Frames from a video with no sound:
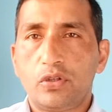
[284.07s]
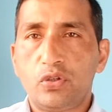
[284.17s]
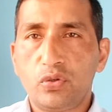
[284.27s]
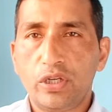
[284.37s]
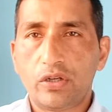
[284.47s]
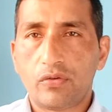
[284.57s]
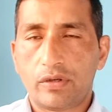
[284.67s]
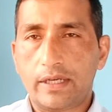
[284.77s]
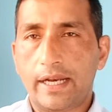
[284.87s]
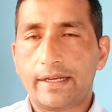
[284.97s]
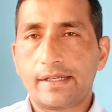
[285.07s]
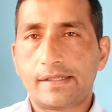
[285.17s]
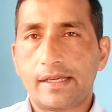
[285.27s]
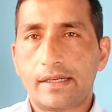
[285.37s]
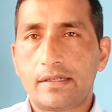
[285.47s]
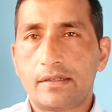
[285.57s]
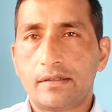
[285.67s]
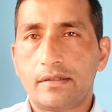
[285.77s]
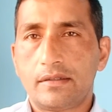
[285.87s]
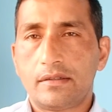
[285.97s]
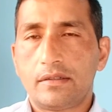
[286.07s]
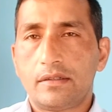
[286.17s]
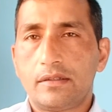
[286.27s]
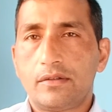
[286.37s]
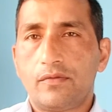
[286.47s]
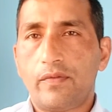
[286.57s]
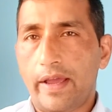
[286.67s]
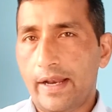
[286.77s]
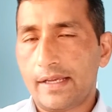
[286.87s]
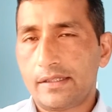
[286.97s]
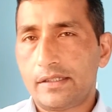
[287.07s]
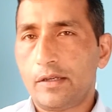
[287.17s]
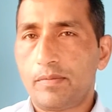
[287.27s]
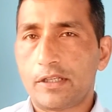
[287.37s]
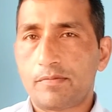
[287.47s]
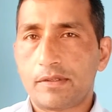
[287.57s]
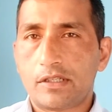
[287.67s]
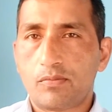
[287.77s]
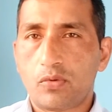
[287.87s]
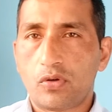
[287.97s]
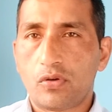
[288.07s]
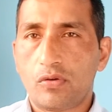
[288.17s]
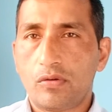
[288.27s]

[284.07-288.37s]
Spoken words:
Unicode character set, whereas C++ support